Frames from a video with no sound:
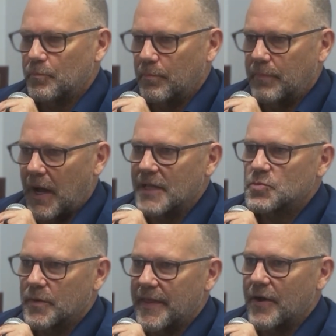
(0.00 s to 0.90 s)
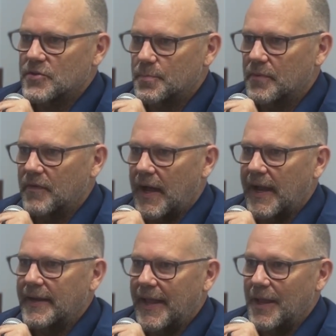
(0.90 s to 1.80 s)
bonds were there to
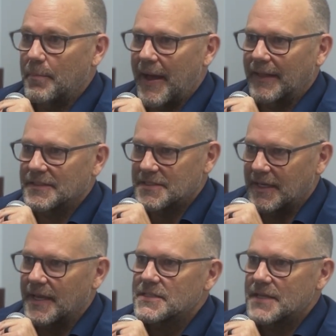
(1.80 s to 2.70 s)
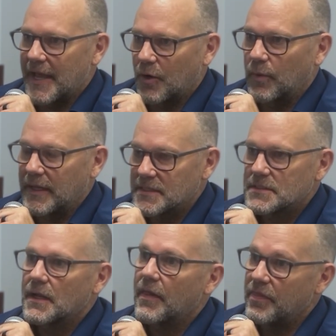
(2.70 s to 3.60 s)
provide a ballast against equities,
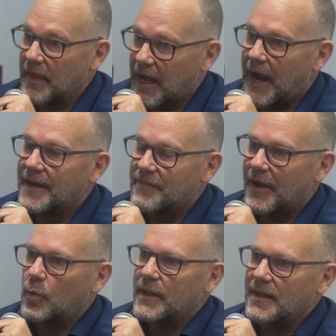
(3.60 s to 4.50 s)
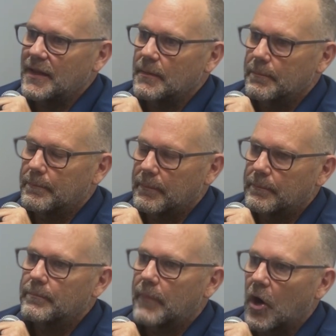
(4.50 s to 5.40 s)
the kind of equity
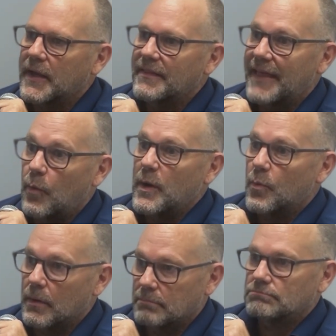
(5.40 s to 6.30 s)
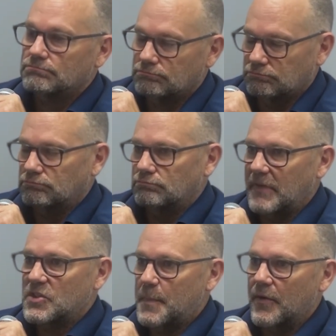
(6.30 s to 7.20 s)
market that we were
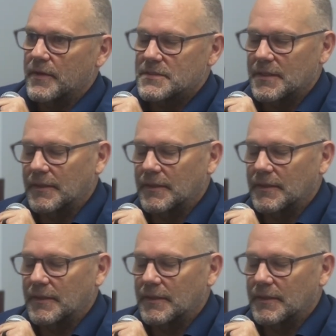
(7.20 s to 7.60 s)
experiencing.